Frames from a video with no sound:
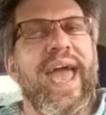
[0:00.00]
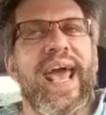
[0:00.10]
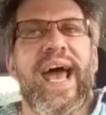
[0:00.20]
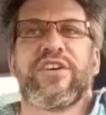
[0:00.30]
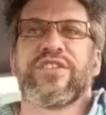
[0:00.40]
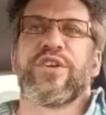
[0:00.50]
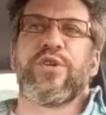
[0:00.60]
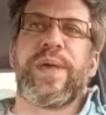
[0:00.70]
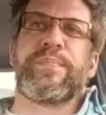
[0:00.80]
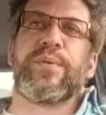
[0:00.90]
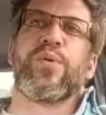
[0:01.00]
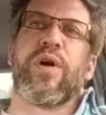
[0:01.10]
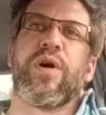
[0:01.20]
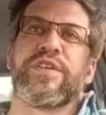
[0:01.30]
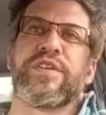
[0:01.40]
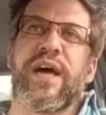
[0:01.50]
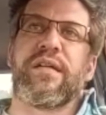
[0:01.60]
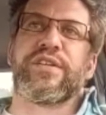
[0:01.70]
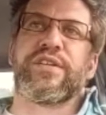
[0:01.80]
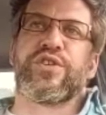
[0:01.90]
And I also know people who are on The
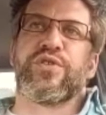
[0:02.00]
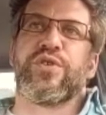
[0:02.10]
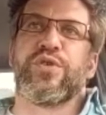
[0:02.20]
Challenge